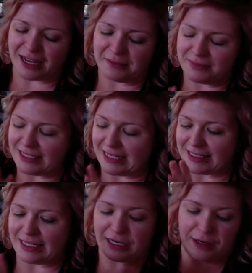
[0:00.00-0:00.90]
scents
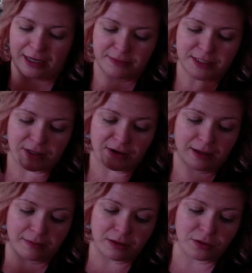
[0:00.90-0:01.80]
that I grabbed. So I
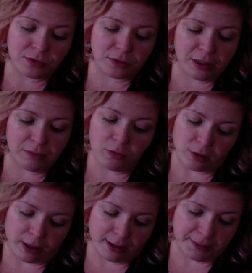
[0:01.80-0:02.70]
grabbed three
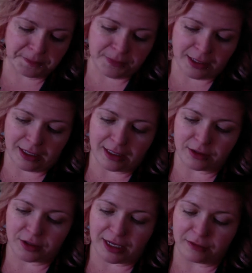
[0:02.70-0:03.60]
more, and they're
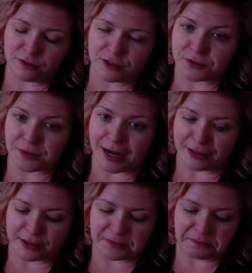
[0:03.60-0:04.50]
kind of just
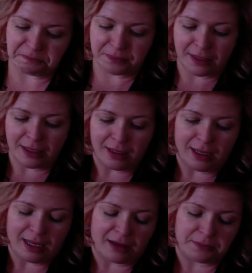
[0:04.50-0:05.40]
random
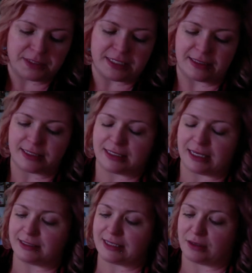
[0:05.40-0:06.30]
scents
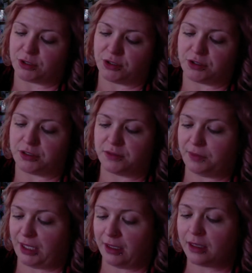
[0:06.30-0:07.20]
that sounded good to
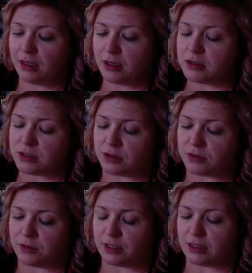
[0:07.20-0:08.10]
me.
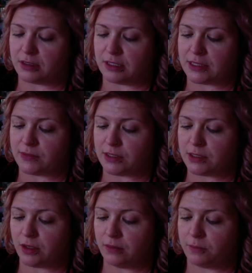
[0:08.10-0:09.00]
So this one is
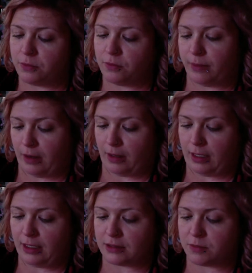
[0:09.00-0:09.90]
called
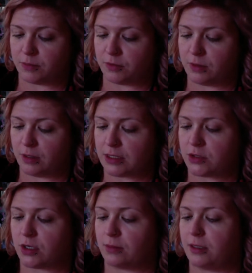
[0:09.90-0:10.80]
Blueberry. It's blueberries,
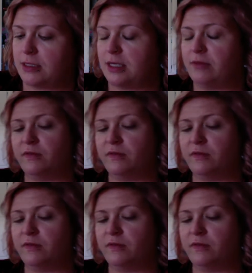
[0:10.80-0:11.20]
strawberries, and